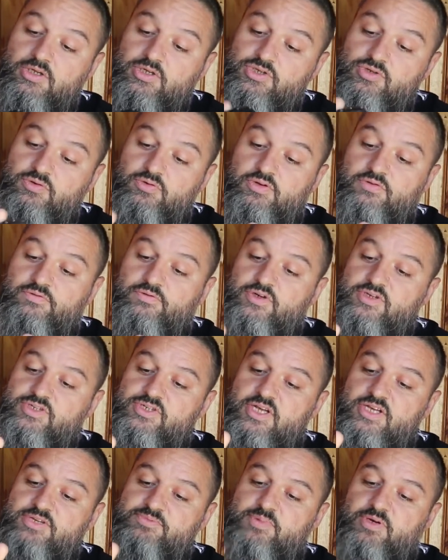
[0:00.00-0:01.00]
So the first
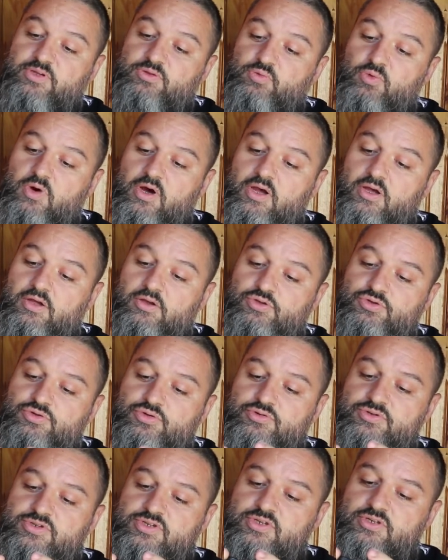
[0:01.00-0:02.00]
aspect why I
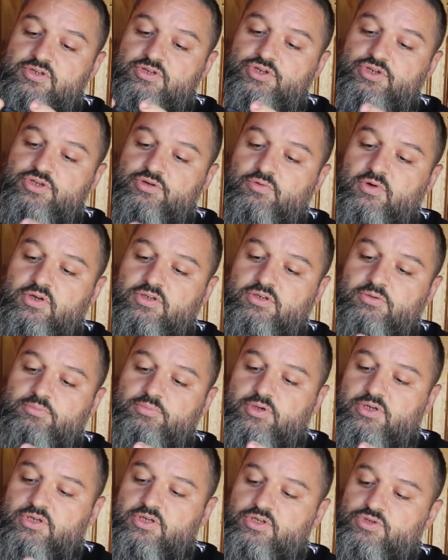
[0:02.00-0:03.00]
choose the Shearwater
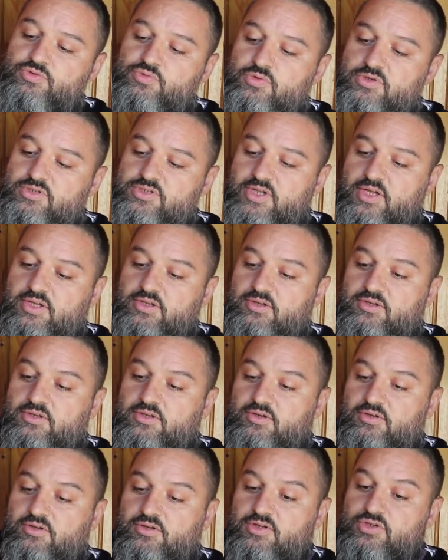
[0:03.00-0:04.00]
Perdix was that
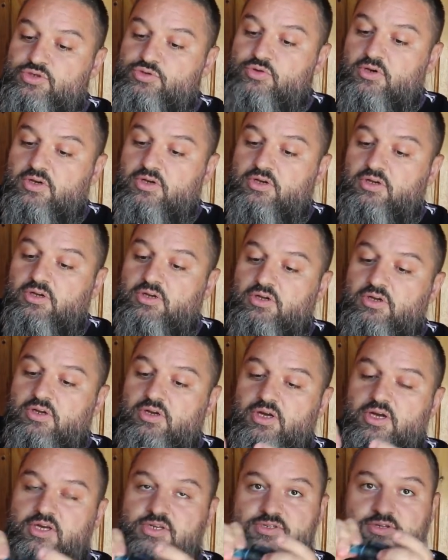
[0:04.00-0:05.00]
this one
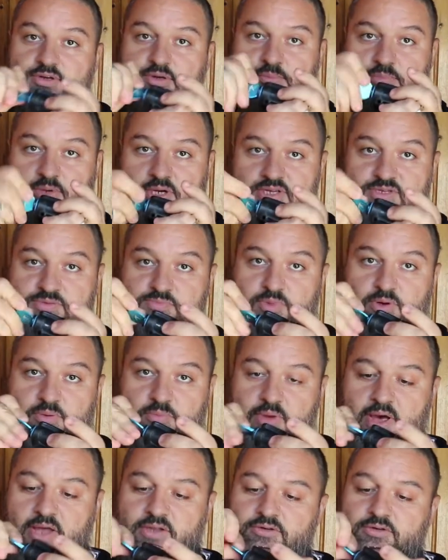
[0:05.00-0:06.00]
has the replaceable
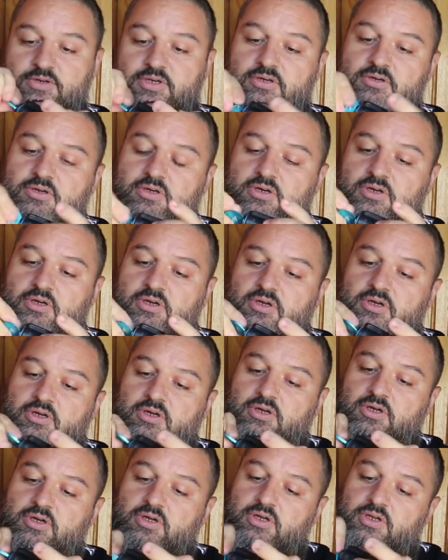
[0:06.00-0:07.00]
battery.
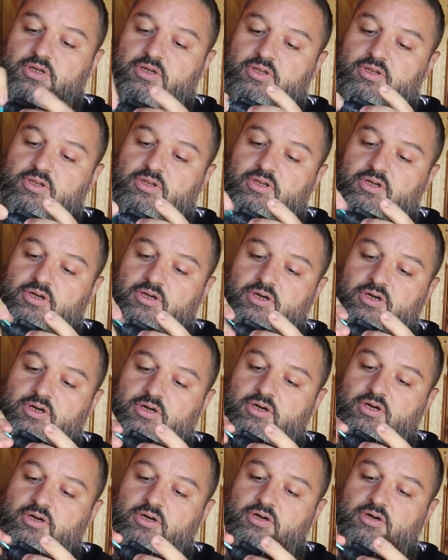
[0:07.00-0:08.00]

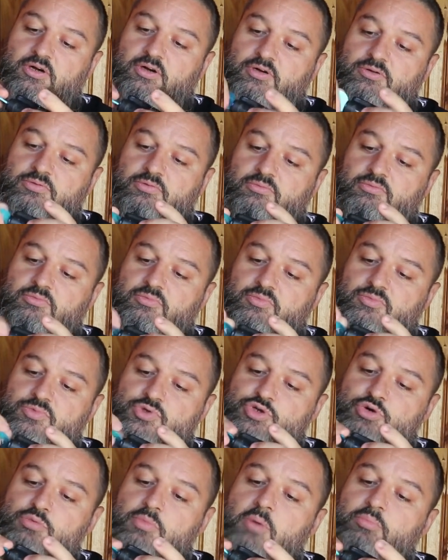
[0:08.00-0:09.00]
The
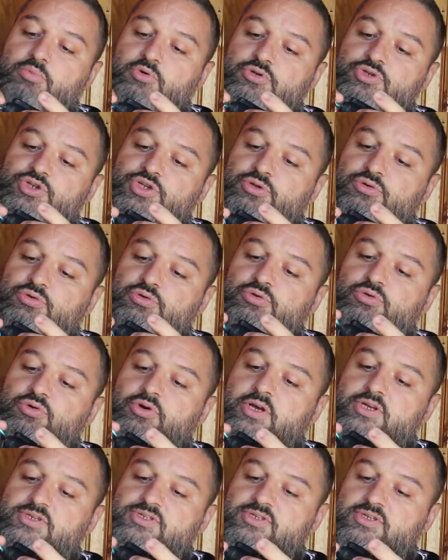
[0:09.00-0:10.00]
Scuba Pro G2
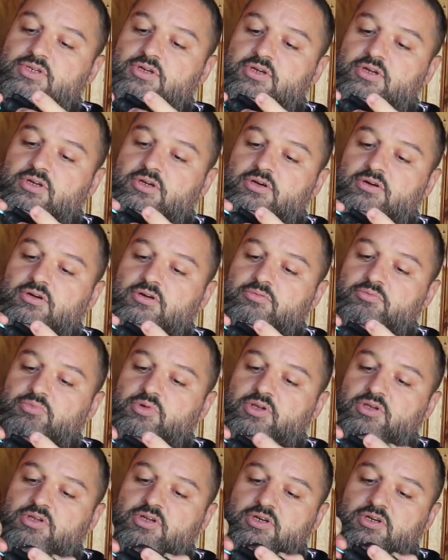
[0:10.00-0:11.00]
has an
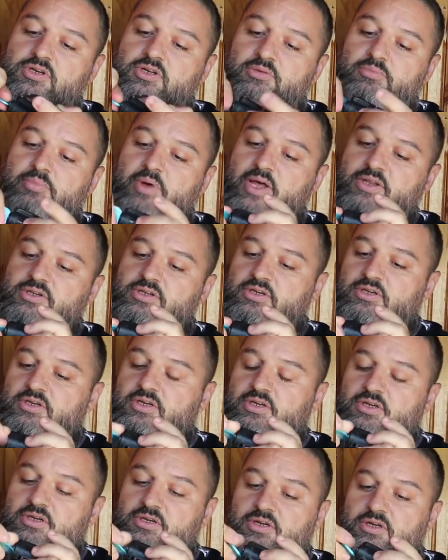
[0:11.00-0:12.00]
internal
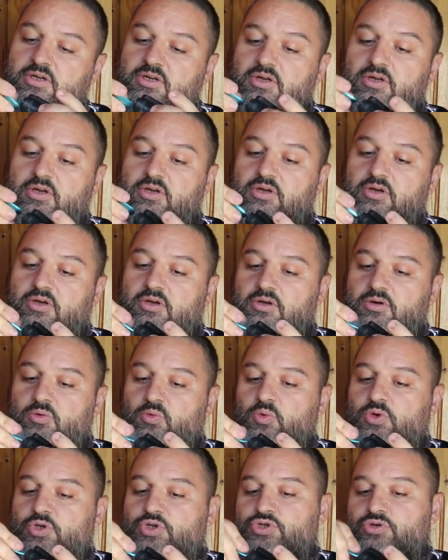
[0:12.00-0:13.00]
battery
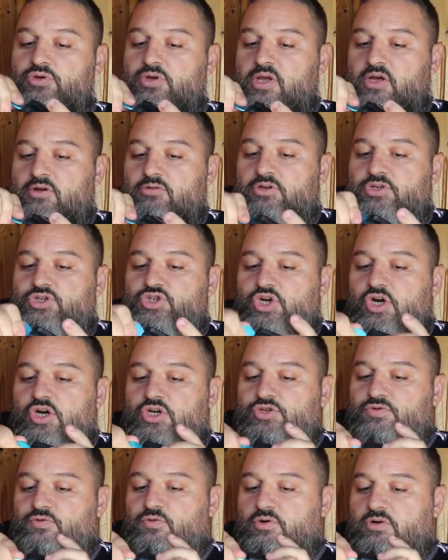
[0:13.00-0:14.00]
which you can
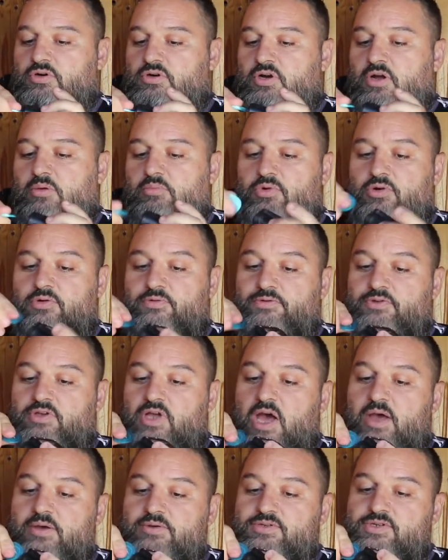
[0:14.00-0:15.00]
recharge for a number of
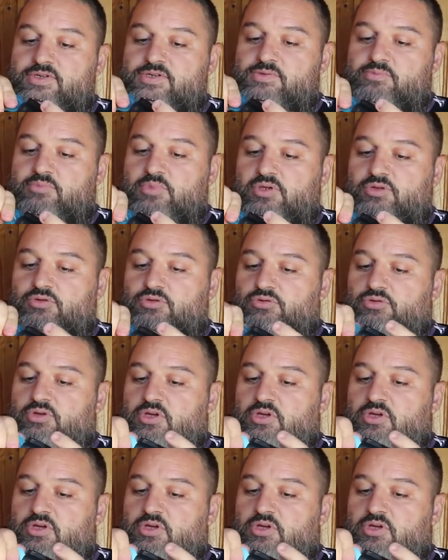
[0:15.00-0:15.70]
times, but you